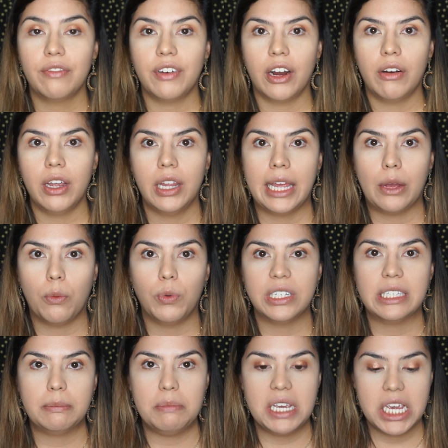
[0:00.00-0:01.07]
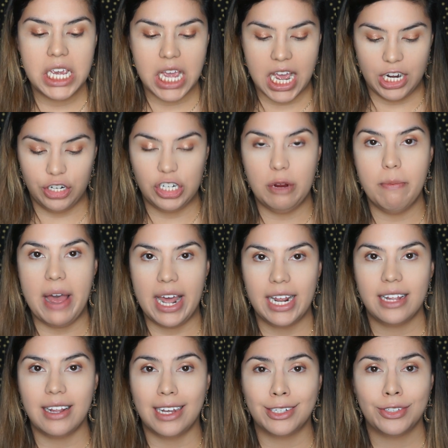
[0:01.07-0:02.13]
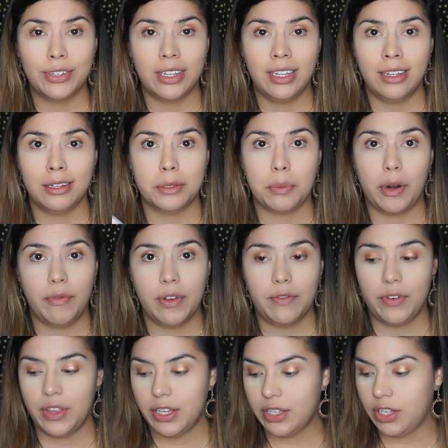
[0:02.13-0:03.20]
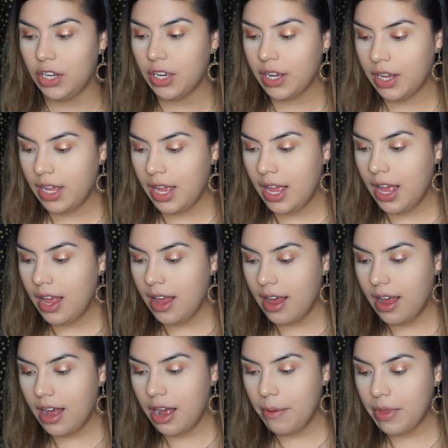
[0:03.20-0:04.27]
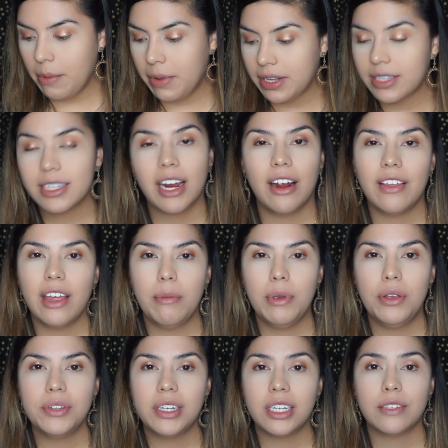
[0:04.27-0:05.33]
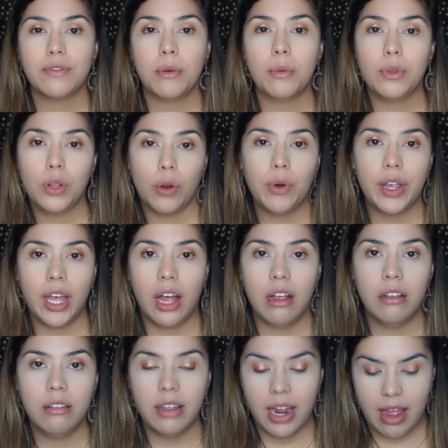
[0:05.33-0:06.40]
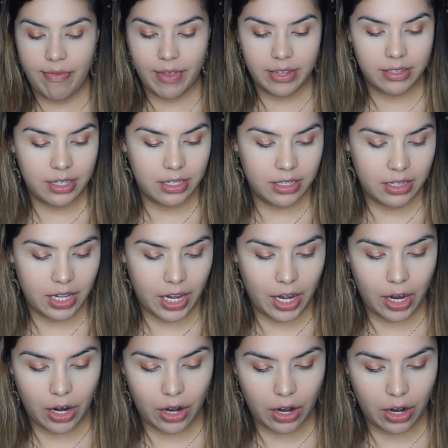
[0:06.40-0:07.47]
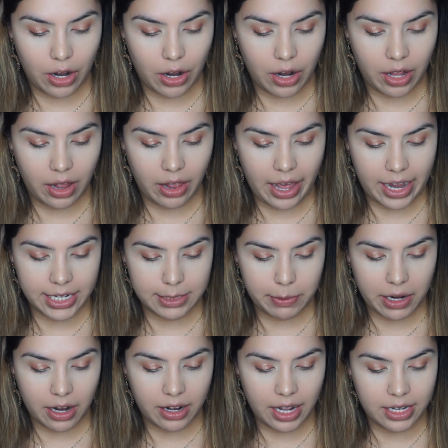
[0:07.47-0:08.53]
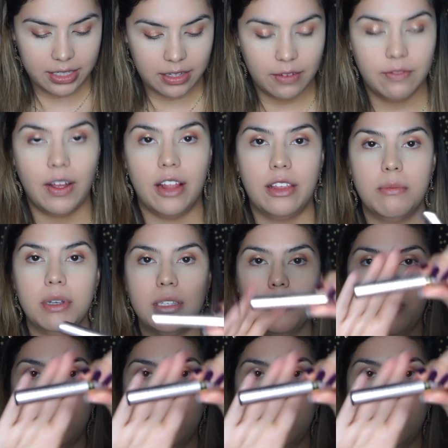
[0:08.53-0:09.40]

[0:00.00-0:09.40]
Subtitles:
very like wispy and dramatic lashes, so I think it's perfect for this look. The mascara that I'll be using is from L'Oreal, and this is their Lash Paradise, the Voluminous